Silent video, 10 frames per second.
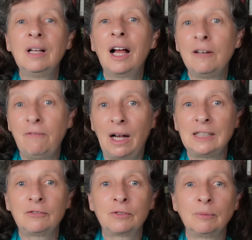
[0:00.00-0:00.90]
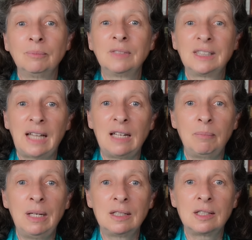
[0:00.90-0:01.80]
advice from state
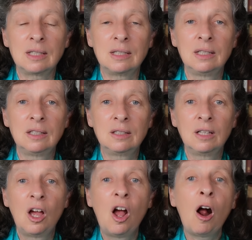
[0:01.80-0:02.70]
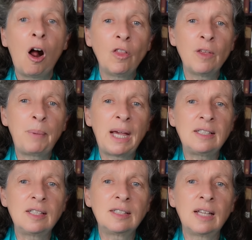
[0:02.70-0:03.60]
ministers, on the
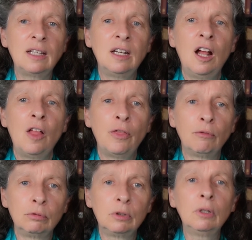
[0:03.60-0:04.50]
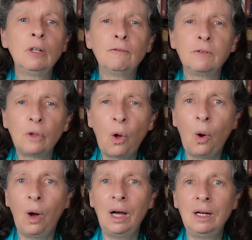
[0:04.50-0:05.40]
basis that the rule of
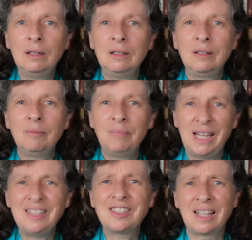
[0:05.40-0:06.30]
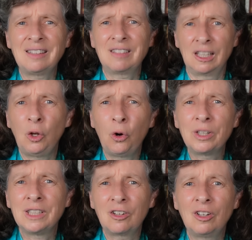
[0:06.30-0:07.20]
law means that the law
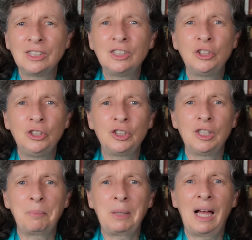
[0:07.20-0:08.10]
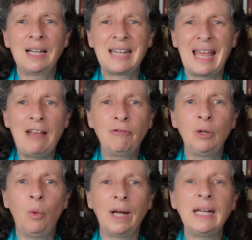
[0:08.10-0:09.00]
and the Constitution apply to
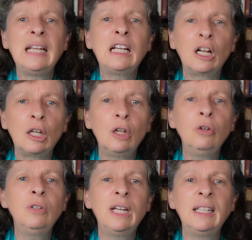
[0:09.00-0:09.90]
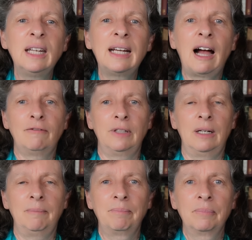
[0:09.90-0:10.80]
everyone, including the
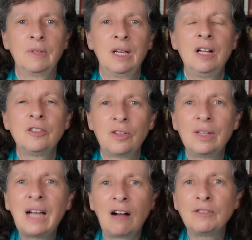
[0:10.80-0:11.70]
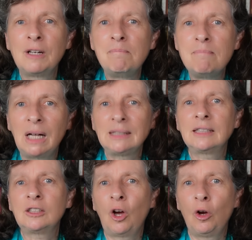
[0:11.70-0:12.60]
Governor. So the Governor
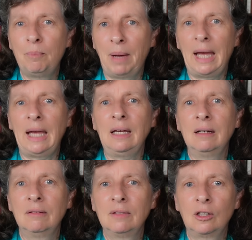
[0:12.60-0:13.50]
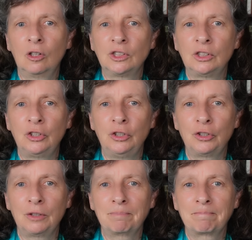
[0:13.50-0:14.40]
must obey the Constitution.